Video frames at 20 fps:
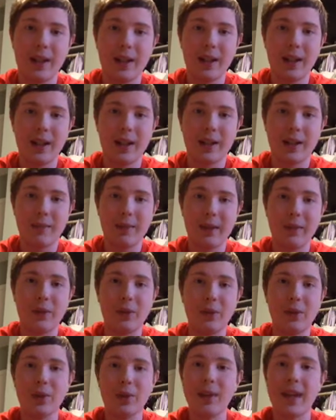Um, if
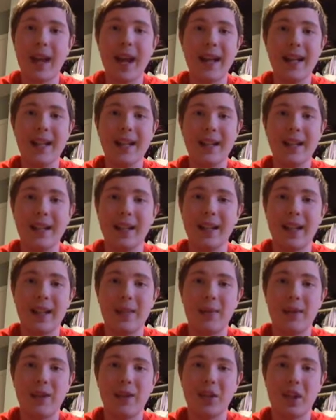you learned anything in any
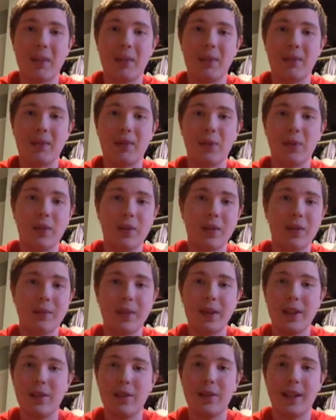way, shape, or form,
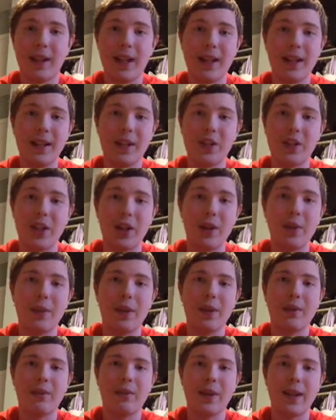you know, like, share
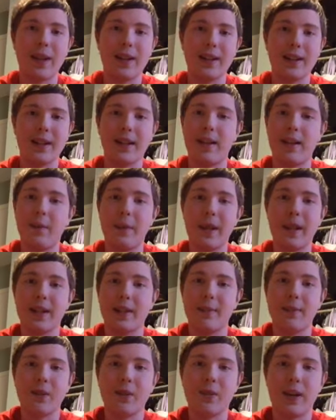with your friends, comment,
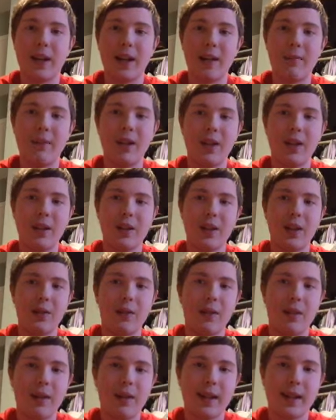subscribe, you know,
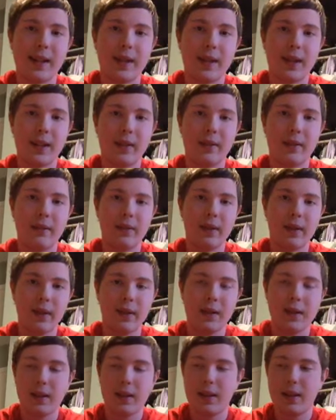all that stuff.
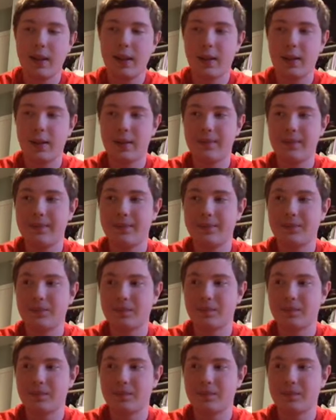Um,